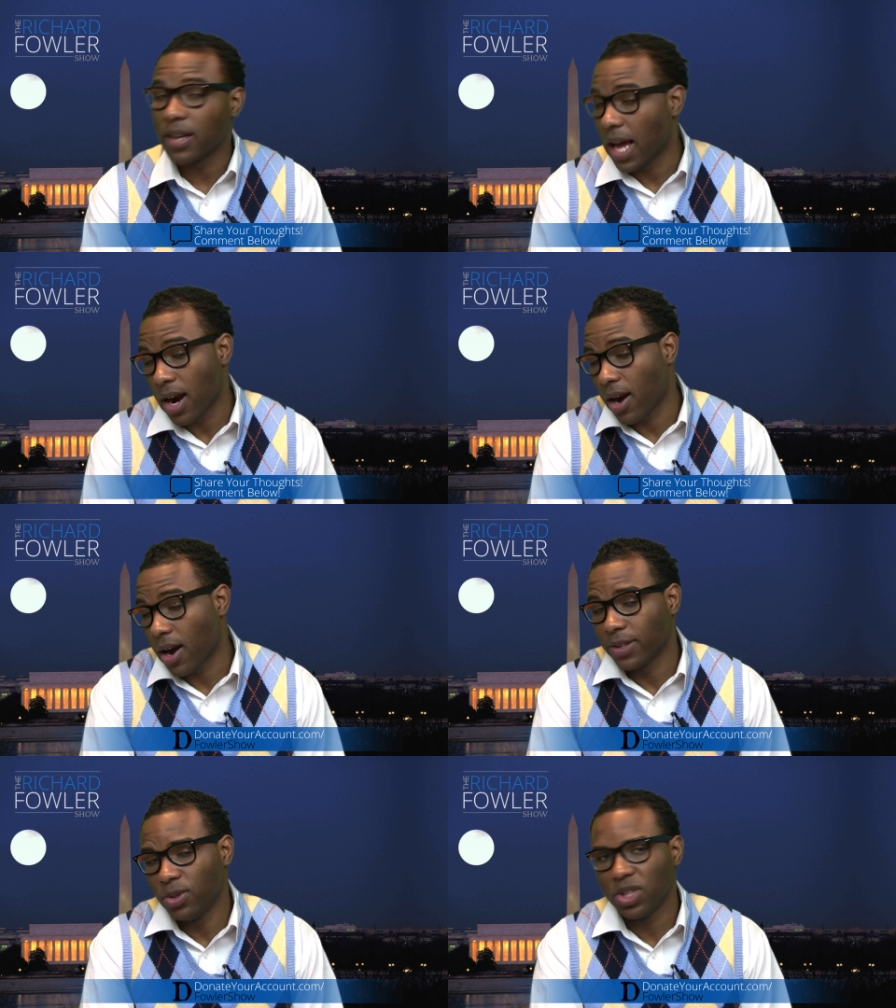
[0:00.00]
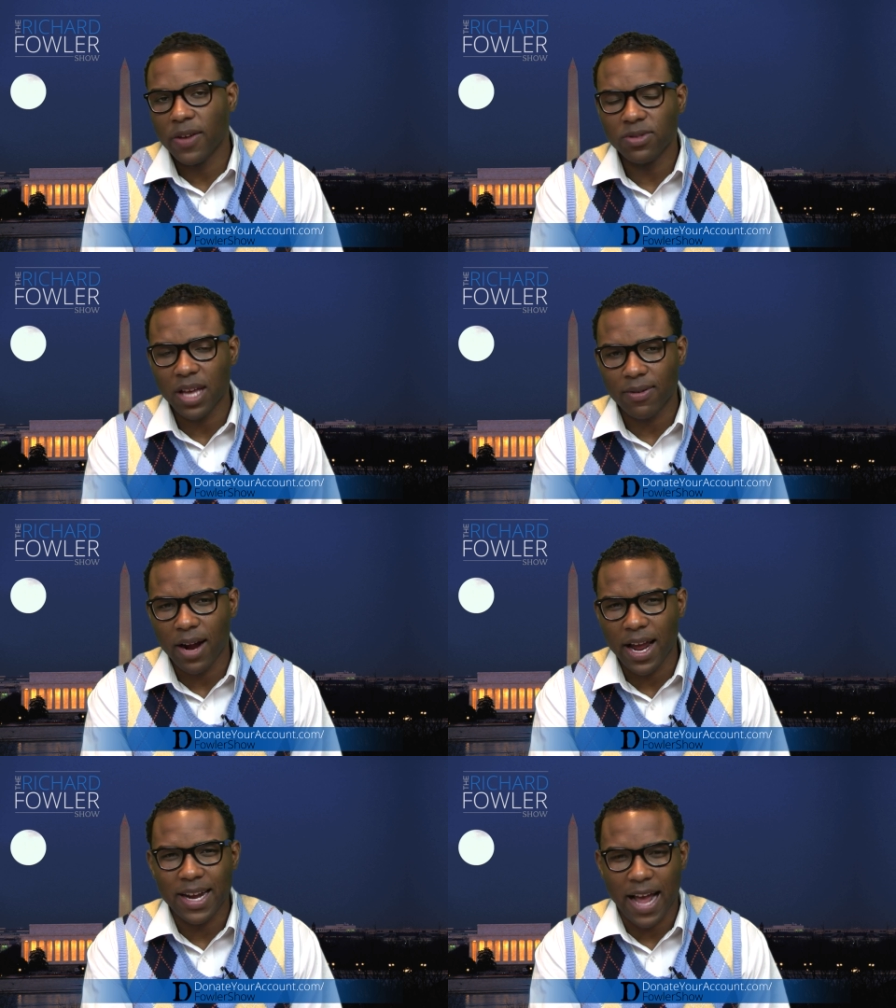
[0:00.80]
Our Constitution gives you that
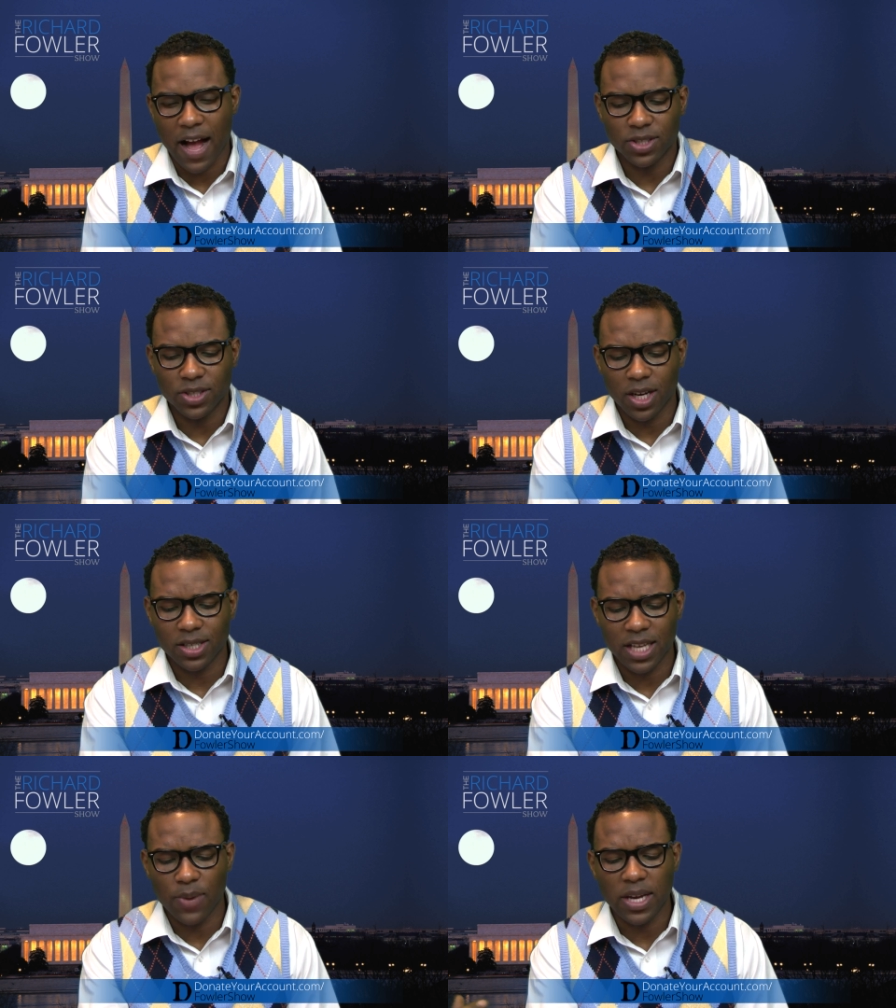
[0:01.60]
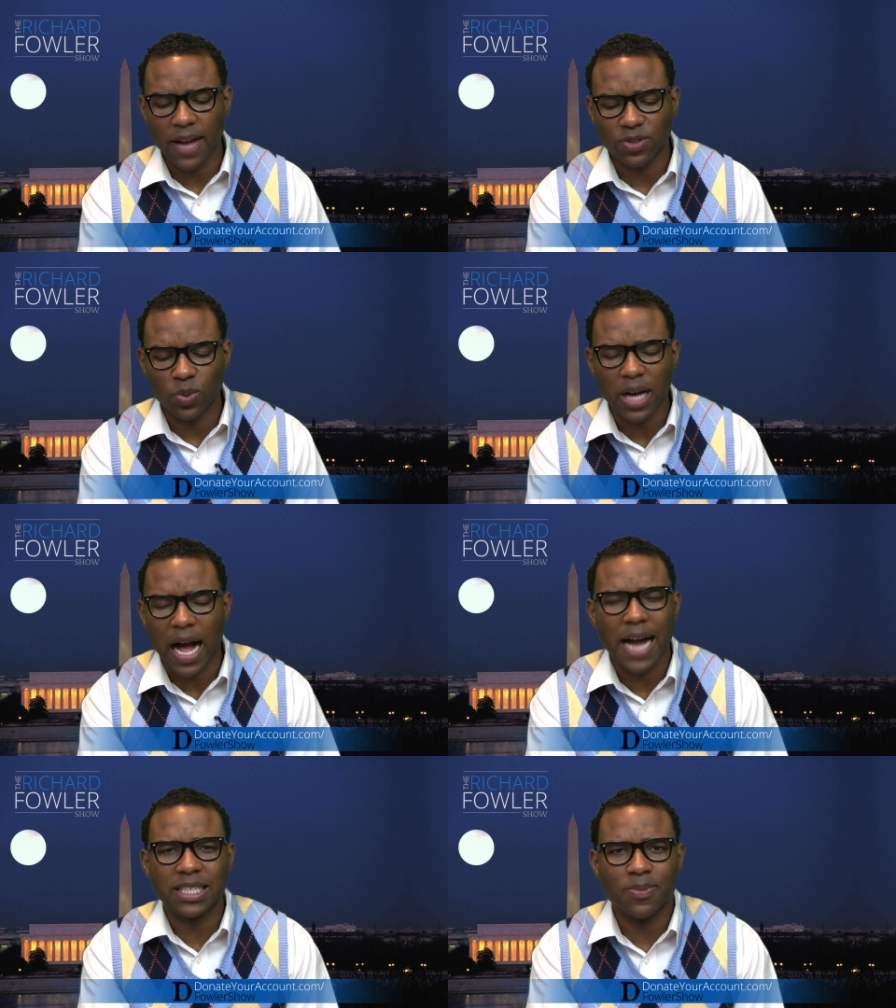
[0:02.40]
right. And now the judge is saying,
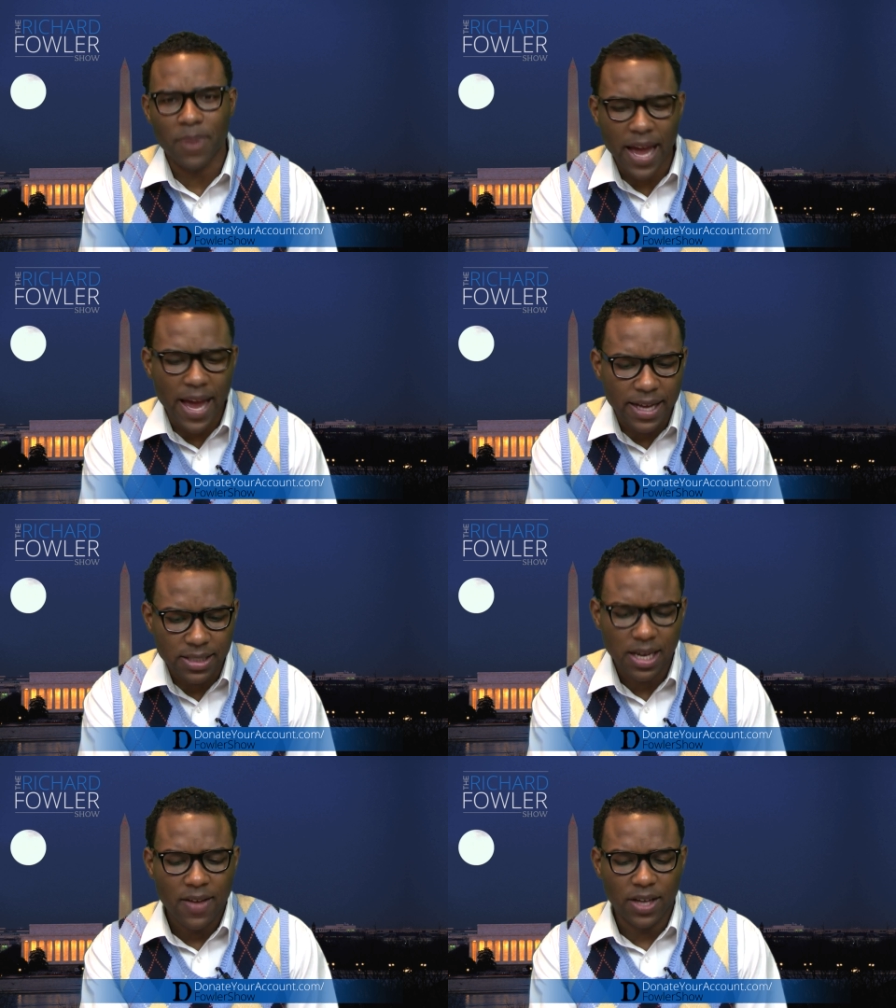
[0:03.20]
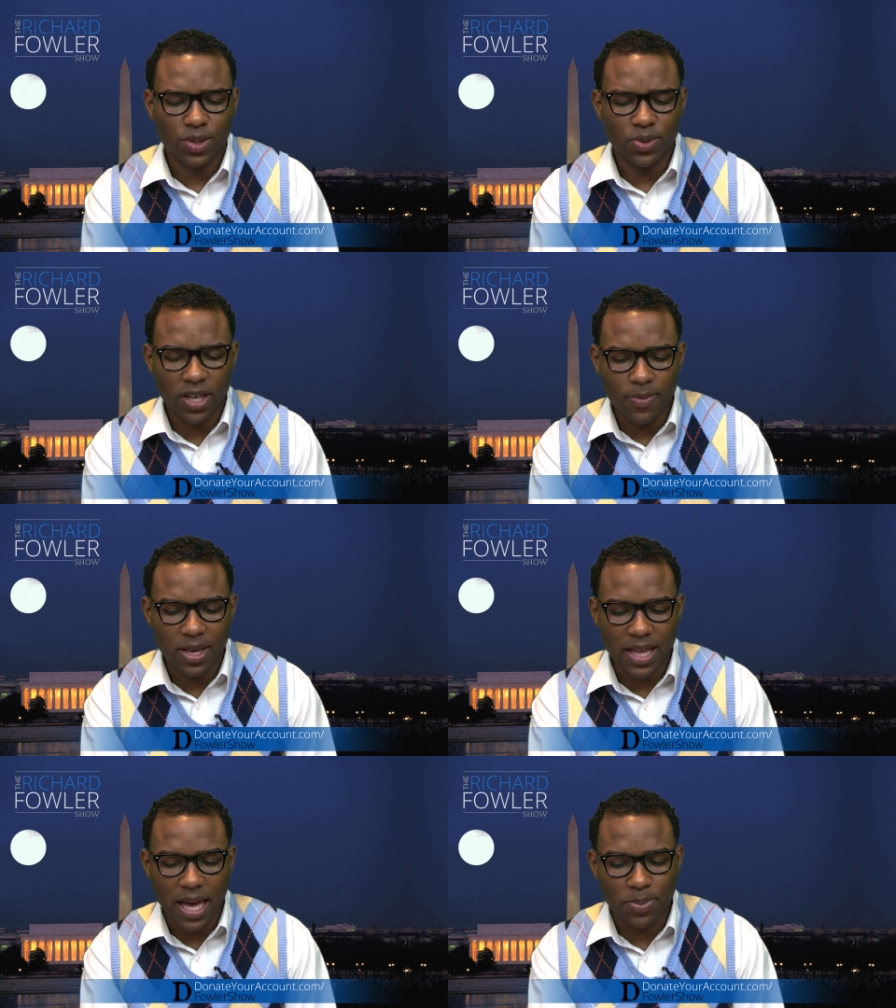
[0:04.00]
I demand that you give
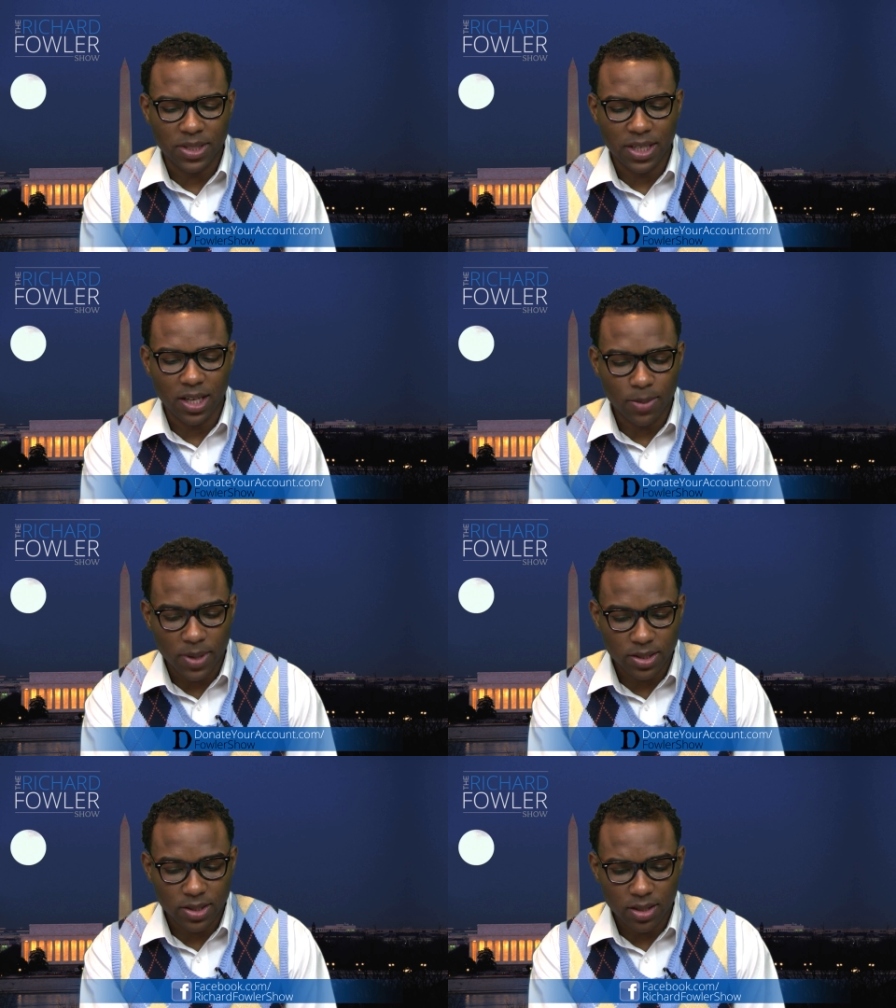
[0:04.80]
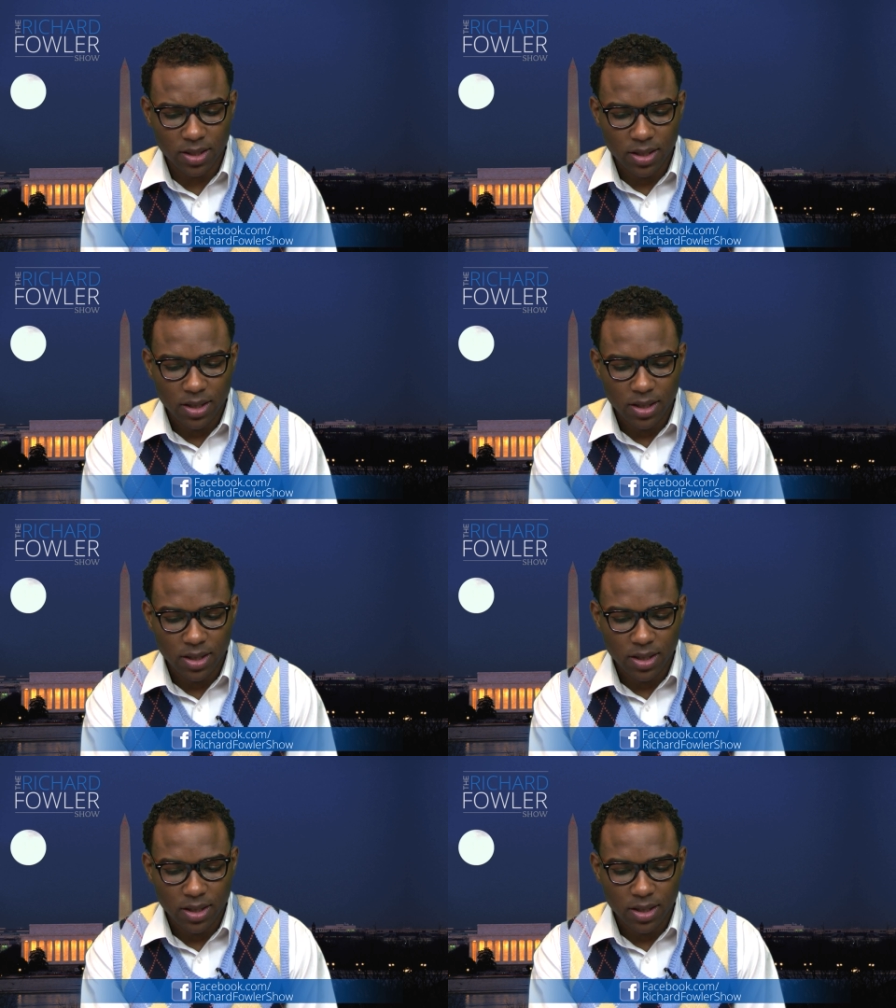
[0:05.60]
me that particular person.